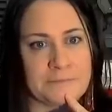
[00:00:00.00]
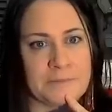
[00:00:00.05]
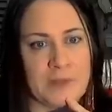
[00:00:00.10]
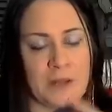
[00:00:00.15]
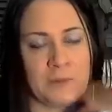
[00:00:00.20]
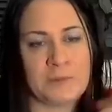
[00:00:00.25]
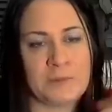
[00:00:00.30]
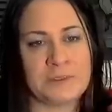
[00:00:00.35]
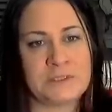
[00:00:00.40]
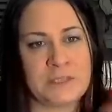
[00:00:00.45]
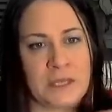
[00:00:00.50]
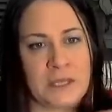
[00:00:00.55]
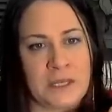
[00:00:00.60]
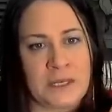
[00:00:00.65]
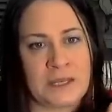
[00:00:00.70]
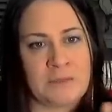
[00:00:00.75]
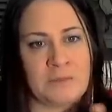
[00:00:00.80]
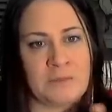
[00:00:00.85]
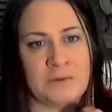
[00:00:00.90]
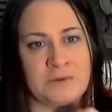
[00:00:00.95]
Almost
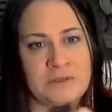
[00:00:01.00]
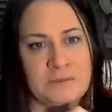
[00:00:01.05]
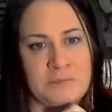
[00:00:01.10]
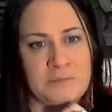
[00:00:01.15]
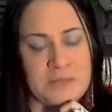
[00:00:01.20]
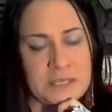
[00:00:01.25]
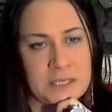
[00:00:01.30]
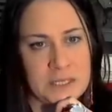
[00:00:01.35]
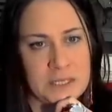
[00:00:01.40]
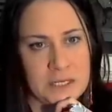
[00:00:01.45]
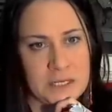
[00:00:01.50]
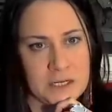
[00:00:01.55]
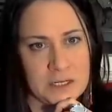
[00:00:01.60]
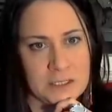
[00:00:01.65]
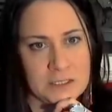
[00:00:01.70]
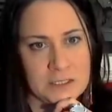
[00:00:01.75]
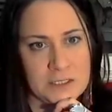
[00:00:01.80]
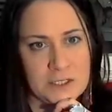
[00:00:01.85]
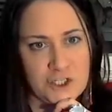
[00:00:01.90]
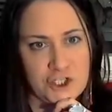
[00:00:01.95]
unable to be here.
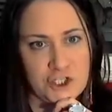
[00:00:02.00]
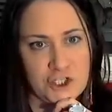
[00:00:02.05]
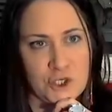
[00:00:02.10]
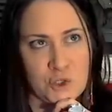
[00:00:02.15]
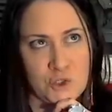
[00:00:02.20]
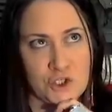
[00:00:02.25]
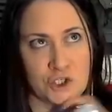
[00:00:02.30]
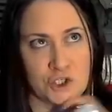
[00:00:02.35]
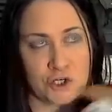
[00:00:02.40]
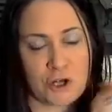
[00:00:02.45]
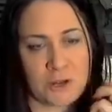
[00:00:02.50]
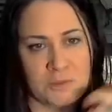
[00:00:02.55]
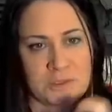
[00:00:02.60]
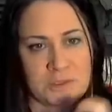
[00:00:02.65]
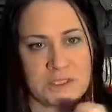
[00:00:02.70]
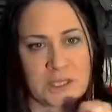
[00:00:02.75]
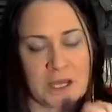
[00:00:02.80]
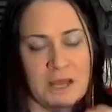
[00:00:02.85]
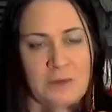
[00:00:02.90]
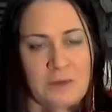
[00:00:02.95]
so
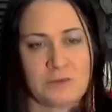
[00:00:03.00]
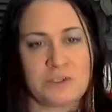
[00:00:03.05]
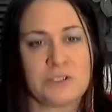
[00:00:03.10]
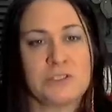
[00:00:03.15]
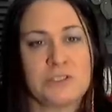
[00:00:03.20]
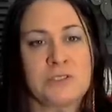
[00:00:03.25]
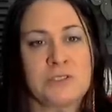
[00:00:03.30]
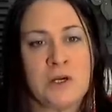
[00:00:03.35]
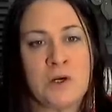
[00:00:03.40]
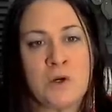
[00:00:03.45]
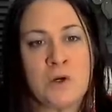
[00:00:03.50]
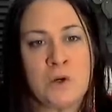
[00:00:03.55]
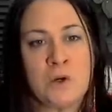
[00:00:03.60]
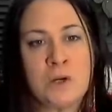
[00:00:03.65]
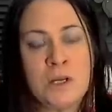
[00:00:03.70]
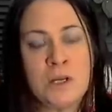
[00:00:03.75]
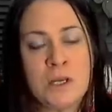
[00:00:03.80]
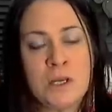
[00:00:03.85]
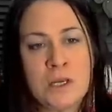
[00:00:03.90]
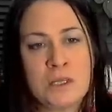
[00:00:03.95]

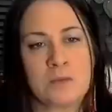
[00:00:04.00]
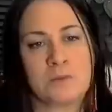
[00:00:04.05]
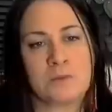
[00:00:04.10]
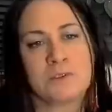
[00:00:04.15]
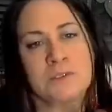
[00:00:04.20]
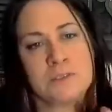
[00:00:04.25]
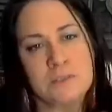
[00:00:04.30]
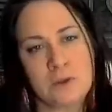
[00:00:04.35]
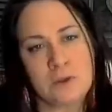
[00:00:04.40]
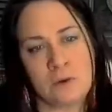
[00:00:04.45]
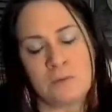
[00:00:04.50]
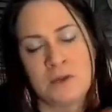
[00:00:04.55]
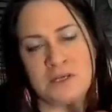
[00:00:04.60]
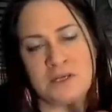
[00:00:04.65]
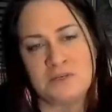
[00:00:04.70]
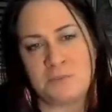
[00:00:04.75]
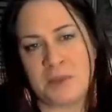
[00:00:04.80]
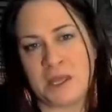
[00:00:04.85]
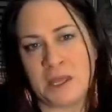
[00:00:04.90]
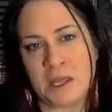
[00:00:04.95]
traumatized. There was so
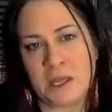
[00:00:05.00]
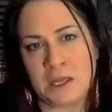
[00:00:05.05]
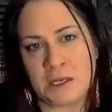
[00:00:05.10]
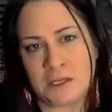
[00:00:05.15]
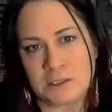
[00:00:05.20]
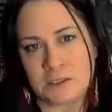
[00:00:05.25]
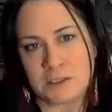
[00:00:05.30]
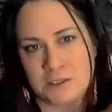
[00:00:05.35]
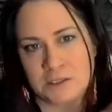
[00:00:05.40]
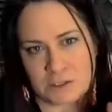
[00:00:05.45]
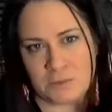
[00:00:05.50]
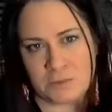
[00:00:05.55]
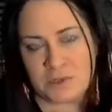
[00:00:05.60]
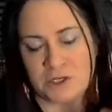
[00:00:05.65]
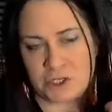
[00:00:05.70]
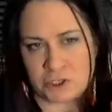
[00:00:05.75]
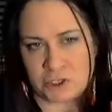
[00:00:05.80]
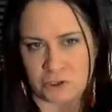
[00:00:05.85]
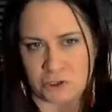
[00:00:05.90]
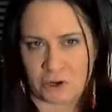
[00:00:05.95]
much pain and so
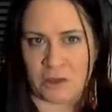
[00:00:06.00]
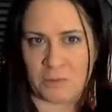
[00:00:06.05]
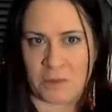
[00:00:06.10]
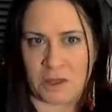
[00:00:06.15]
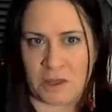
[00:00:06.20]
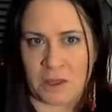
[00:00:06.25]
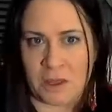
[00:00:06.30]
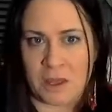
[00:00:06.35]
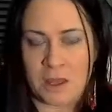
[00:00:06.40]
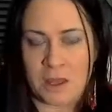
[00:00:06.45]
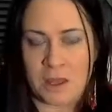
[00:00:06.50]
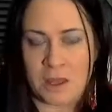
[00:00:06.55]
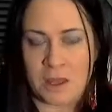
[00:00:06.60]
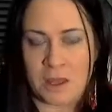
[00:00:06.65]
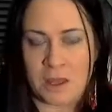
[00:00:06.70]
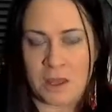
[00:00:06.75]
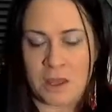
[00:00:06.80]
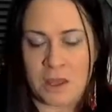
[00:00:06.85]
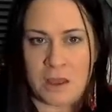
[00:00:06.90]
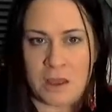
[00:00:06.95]
much trauma
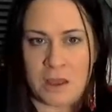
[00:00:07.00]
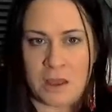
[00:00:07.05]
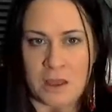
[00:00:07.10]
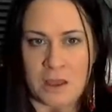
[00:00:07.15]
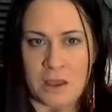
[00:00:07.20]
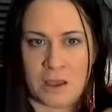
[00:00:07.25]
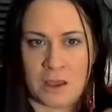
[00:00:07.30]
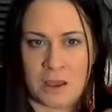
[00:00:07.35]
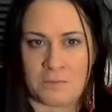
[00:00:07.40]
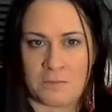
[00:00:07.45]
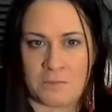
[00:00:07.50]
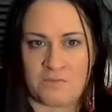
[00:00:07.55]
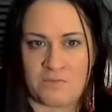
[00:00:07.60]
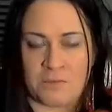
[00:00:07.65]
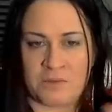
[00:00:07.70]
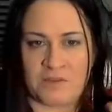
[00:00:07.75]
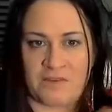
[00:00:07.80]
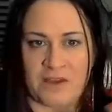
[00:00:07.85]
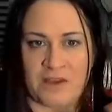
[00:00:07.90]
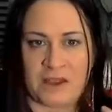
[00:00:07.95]

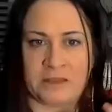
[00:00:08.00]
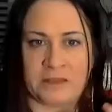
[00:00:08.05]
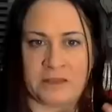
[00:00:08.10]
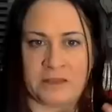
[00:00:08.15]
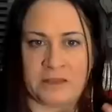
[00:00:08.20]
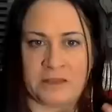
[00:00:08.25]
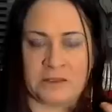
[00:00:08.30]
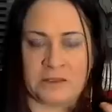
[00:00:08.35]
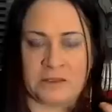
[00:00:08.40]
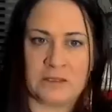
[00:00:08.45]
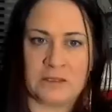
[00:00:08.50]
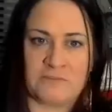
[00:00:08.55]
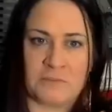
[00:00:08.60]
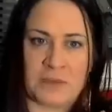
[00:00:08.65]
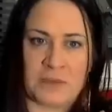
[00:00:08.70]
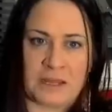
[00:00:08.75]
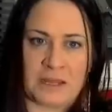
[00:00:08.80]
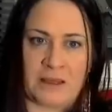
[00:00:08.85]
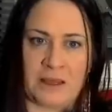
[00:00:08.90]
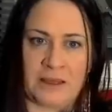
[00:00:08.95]
from the violence of
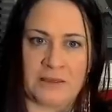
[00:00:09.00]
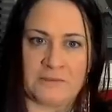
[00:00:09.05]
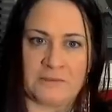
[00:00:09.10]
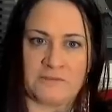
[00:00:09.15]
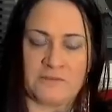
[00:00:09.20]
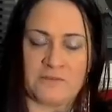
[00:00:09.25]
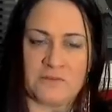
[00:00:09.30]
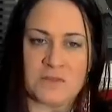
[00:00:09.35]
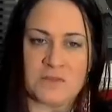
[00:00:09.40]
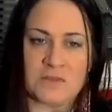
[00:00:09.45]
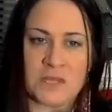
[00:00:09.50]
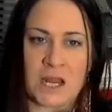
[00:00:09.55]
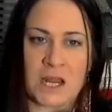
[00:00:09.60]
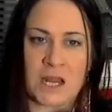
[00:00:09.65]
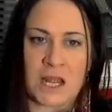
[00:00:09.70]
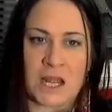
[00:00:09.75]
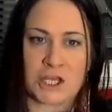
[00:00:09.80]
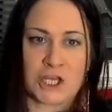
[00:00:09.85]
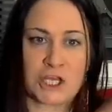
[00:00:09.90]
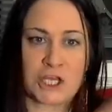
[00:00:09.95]
my life that
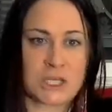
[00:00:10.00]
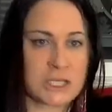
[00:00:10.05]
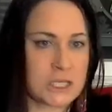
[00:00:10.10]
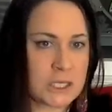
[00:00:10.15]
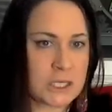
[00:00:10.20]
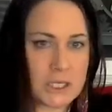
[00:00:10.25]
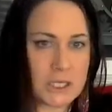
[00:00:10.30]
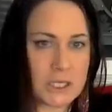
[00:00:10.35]
I couldn't